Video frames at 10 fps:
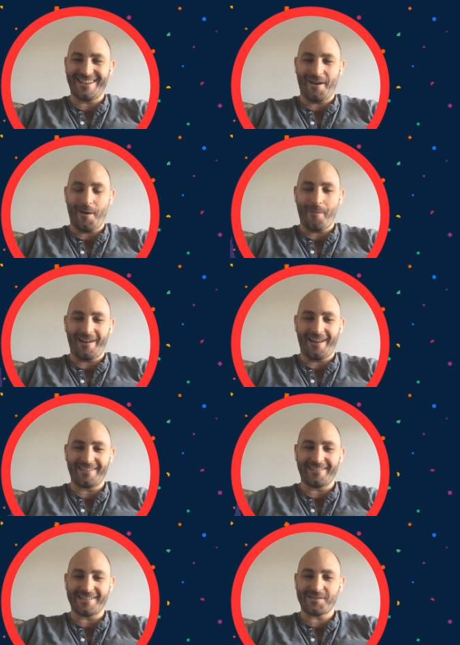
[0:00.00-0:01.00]
And I
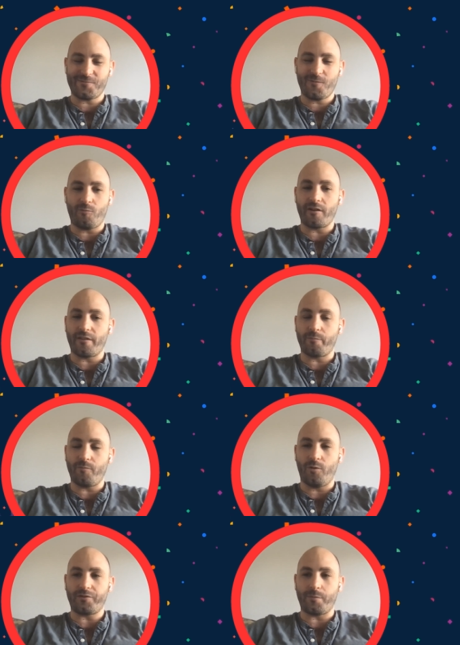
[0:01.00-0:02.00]
think that's one of the
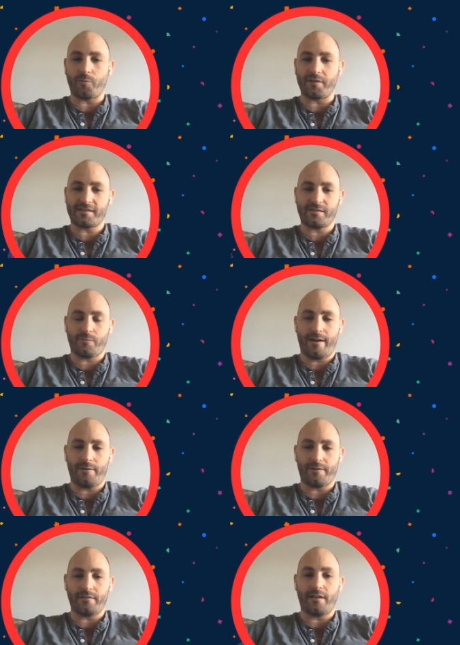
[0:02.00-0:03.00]
ultimate risks
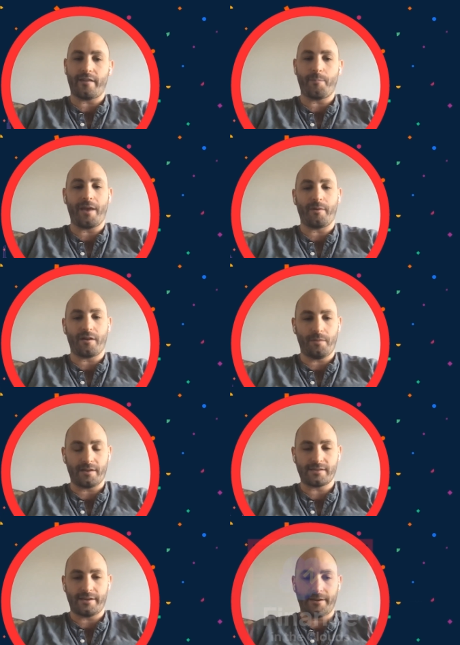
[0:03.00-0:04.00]
around a lot of the payment
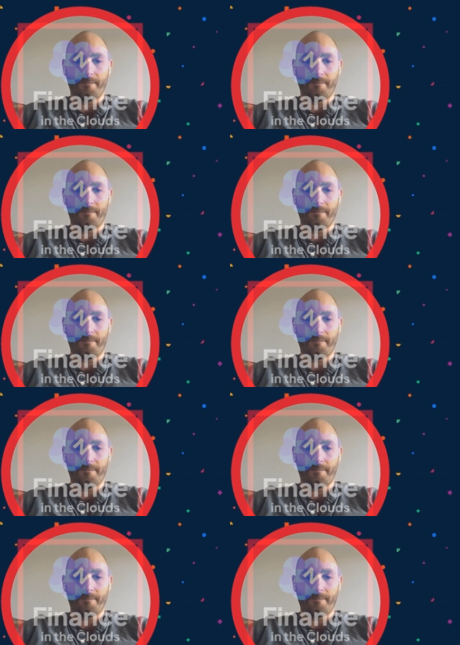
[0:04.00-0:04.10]
complexity.